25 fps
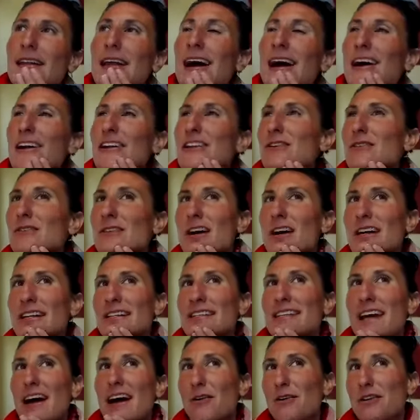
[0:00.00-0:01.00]
How do you not
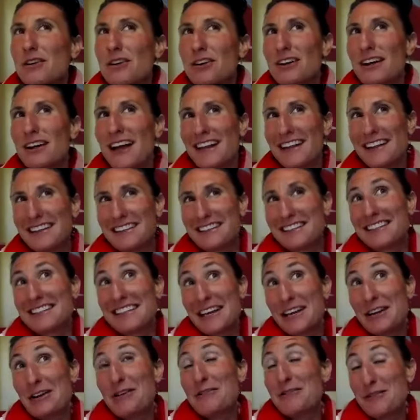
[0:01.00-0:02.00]
doubt your guidance? Because
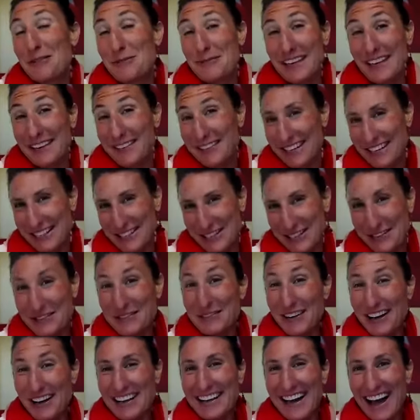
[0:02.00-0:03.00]
I know for me, even as your
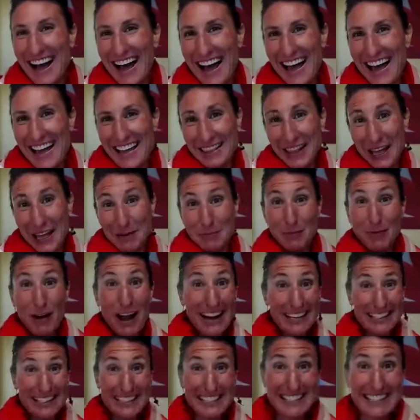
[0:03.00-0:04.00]
friend, I like
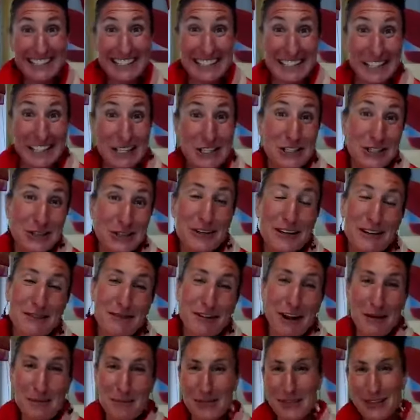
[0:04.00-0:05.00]
practice as an intuitive,
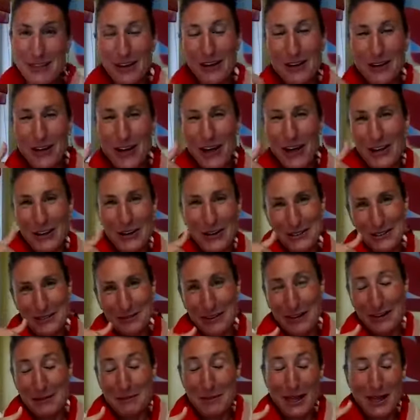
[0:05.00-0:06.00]
right? But then I'll call you as a
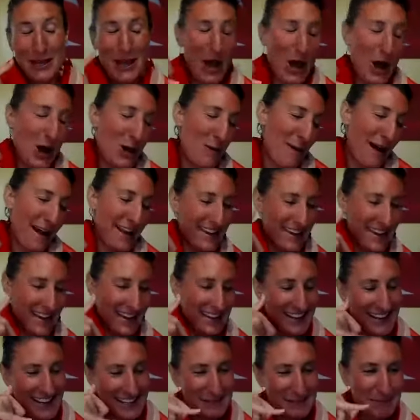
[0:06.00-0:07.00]
friend and be like, oh my
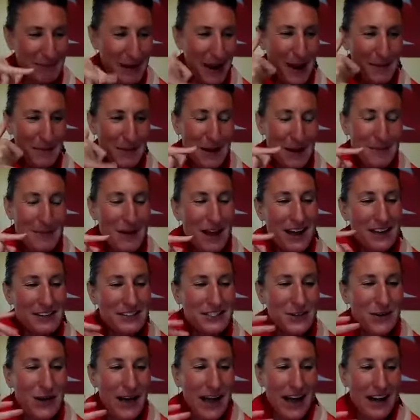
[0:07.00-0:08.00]
goodness, blah, blah, blah.
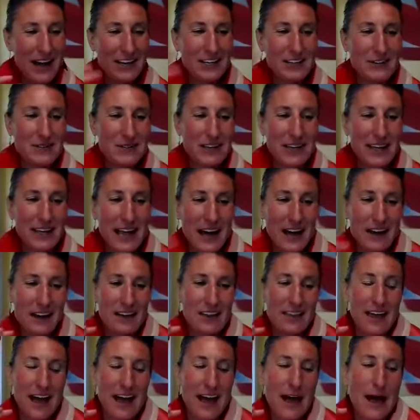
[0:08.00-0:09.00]
So how do you get out
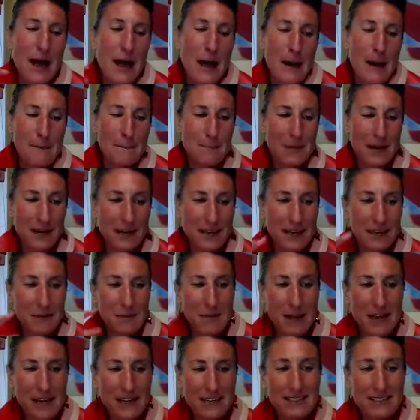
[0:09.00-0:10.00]
of that monkey
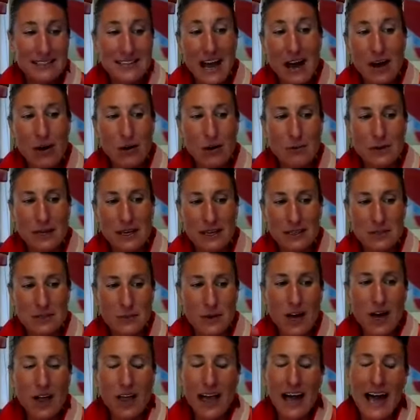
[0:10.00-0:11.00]
mind doubt? Because
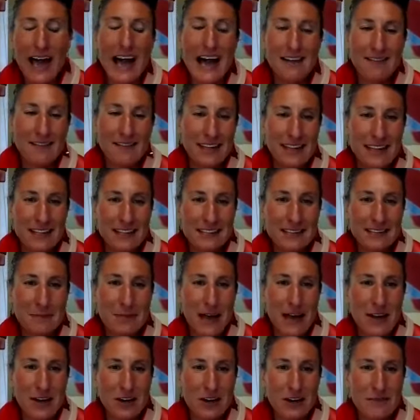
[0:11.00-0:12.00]
we all have it. It's a
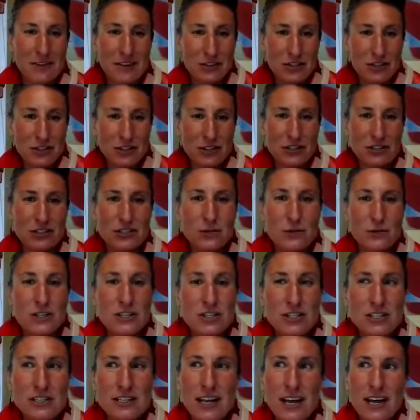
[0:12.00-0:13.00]
matter of, is your
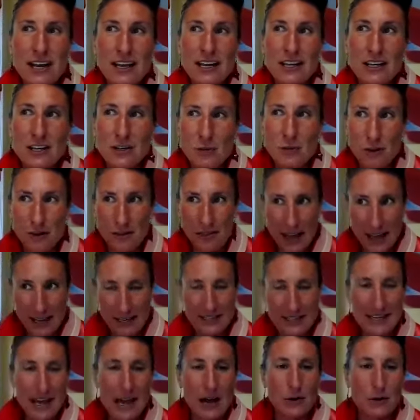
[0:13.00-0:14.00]
intuition guiding you or that
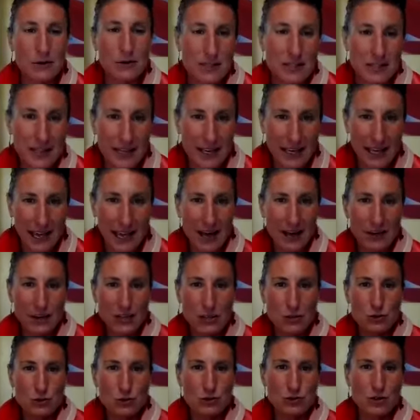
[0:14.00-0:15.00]
doubt? Like, how do
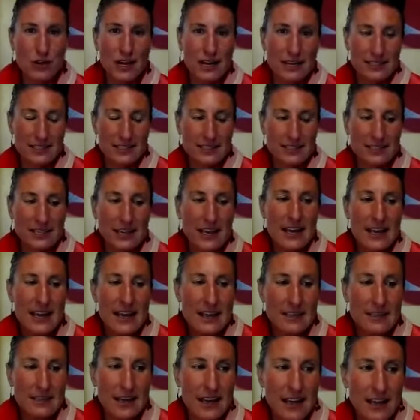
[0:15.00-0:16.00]
you trust
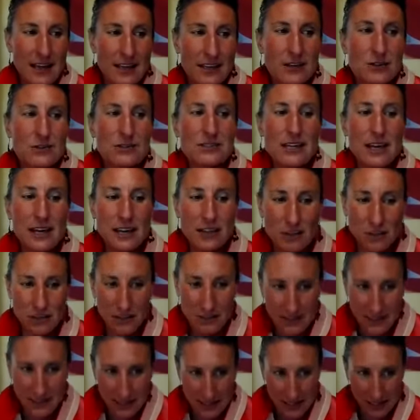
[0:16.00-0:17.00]
that you said
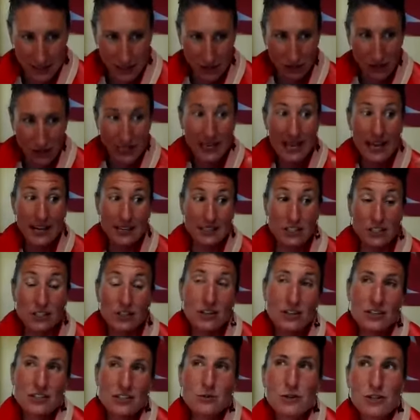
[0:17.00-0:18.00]
your
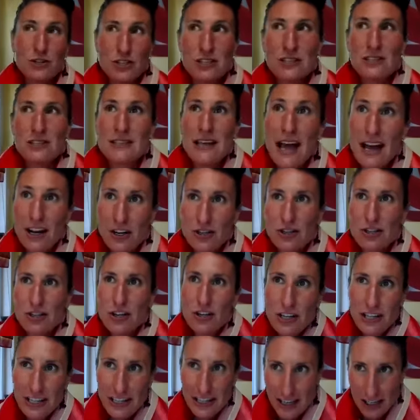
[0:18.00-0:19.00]
intuition is actually
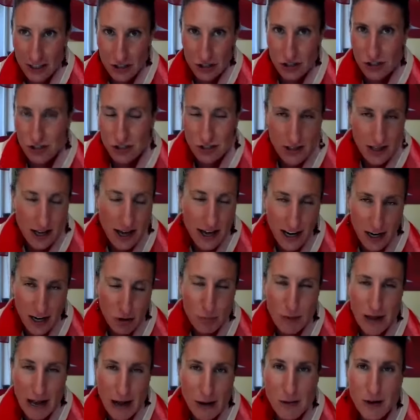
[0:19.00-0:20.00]
your connection to the higher
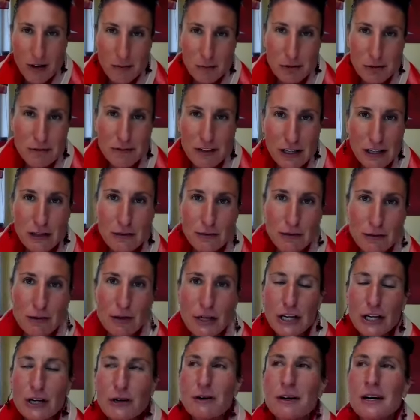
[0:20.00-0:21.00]
power moving through
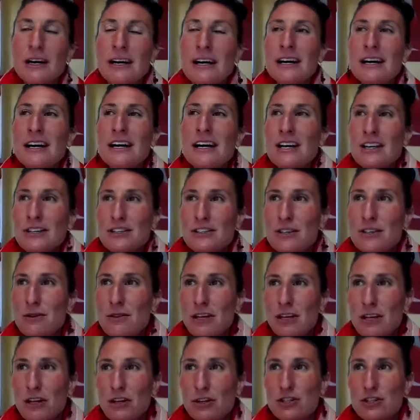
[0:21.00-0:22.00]
you, so
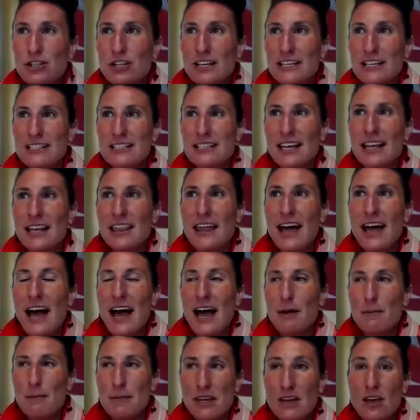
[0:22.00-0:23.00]
that you're trusting
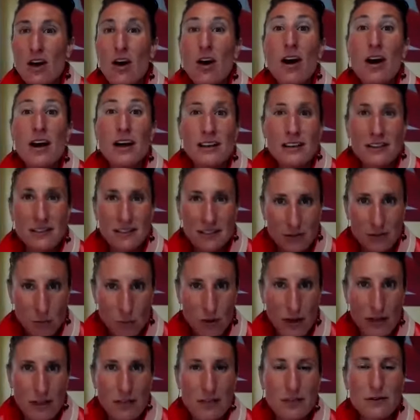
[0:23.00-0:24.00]
that beyond
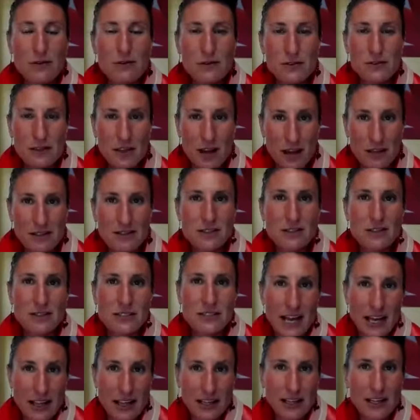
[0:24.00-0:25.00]
what those thoughts
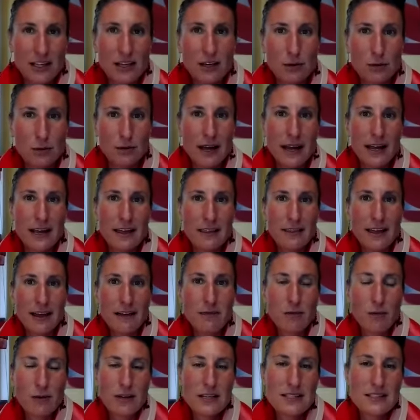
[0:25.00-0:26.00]
are telling you, right? That
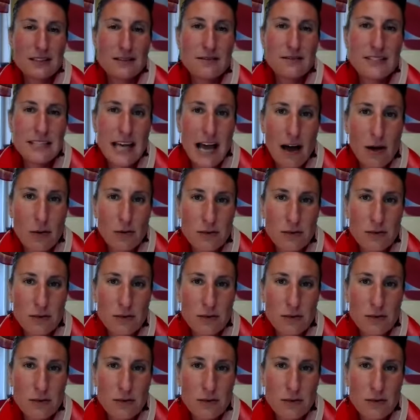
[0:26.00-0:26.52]
voice of doubt.